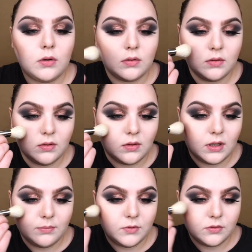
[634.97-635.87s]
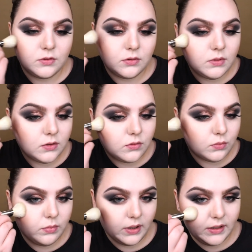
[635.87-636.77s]
although I'm not going to
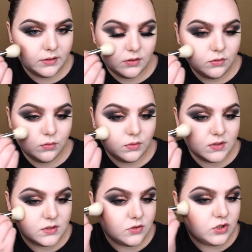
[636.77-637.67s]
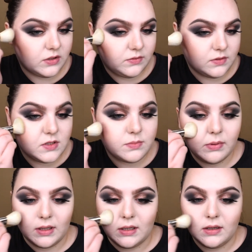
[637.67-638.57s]
buy the newest Jeffries
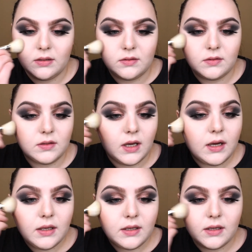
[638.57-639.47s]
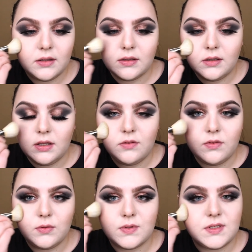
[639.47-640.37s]
palette, I can give
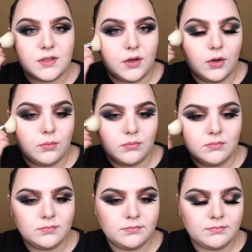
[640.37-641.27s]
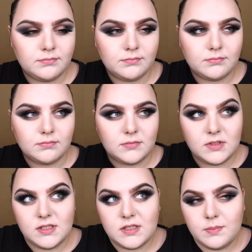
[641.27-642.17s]
you some
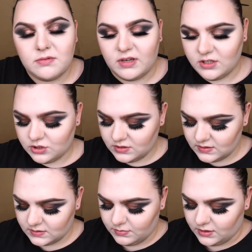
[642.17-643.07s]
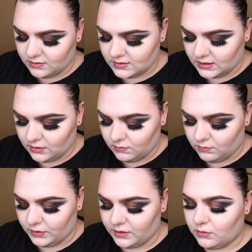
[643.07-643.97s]
inspirations because I
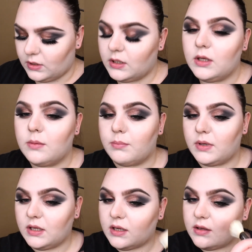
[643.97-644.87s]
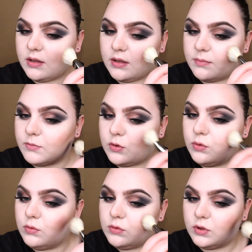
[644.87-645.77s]
will make
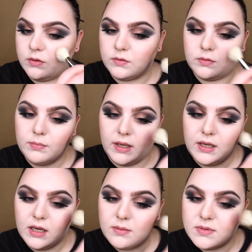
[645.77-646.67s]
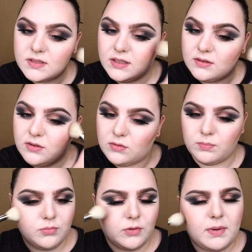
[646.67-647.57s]
cool toned makeups that you
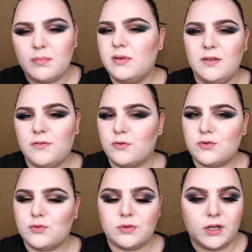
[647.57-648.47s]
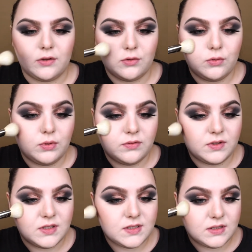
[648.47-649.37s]
probably for sure can do with
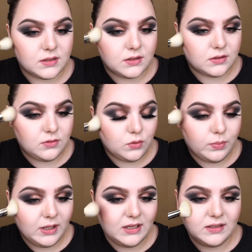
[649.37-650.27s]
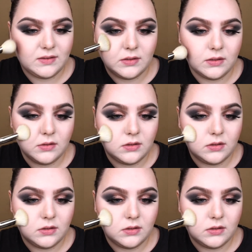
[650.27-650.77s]
this new palette